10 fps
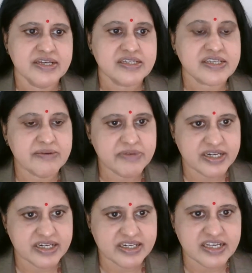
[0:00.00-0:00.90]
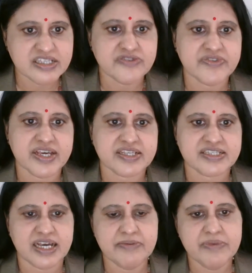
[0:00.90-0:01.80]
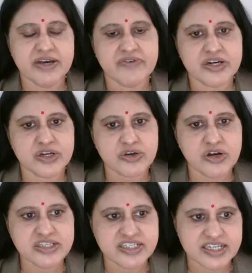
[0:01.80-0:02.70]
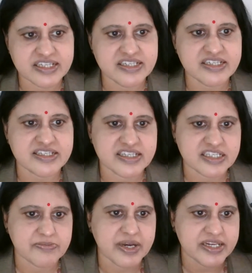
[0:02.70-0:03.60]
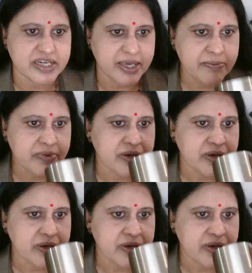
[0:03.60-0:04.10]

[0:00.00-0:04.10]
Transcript: Some details of the exam have undergone changes since my time,